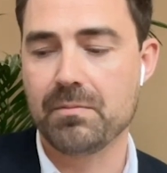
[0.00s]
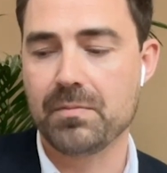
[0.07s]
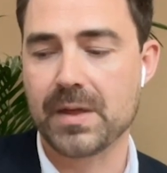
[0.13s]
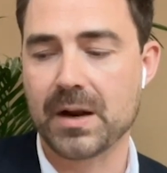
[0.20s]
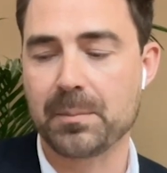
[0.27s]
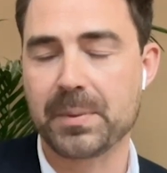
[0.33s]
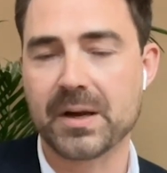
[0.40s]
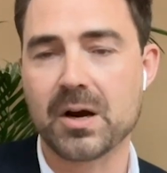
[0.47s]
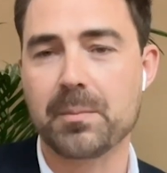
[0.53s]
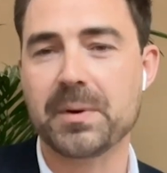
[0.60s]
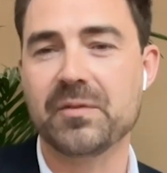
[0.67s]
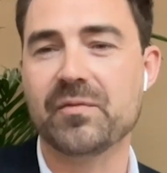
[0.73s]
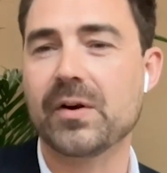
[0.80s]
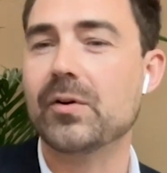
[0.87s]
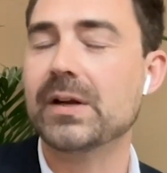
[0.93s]
that are
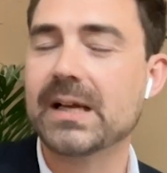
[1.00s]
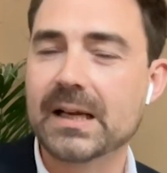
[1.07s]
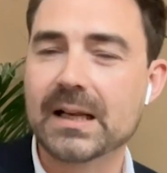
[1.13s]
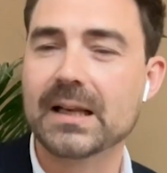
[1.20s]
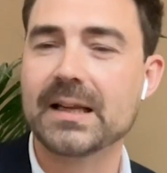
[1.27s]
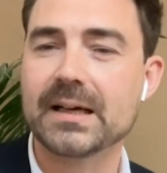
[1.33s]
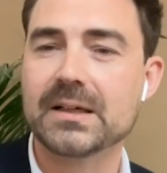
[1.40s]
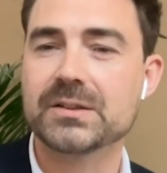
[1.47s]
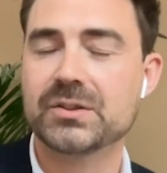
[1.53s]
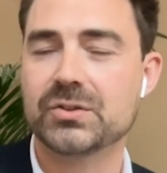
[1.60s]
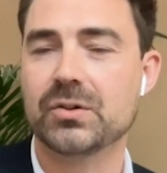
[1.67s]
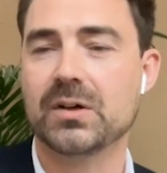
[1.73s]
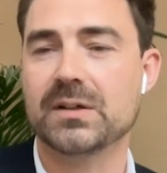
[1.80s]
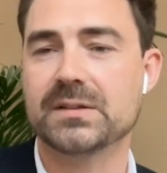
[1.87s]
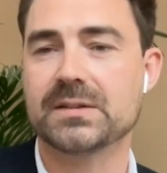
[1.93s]
becoming very clear
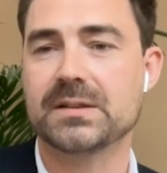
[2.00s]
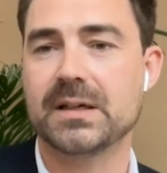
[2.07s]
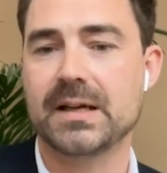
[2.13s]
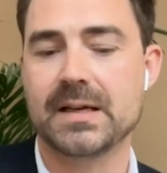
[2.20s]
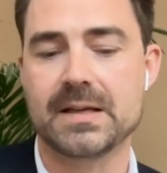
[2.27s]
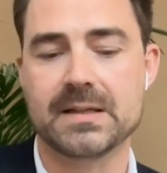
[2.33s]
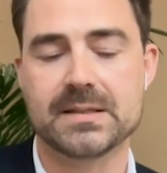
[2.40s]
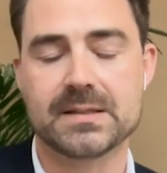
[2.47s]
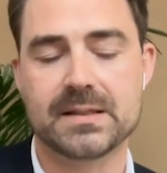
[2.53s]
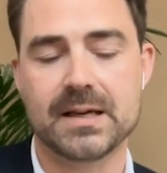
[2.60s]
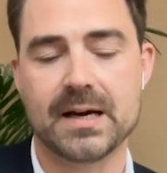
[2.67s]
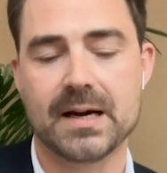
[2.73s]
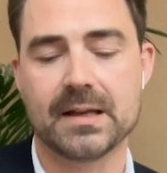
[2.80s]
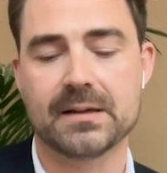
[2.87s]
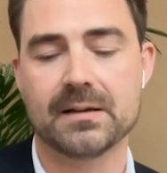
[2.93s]
to us is
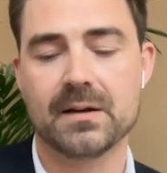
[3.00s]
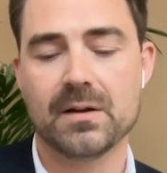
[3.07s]
that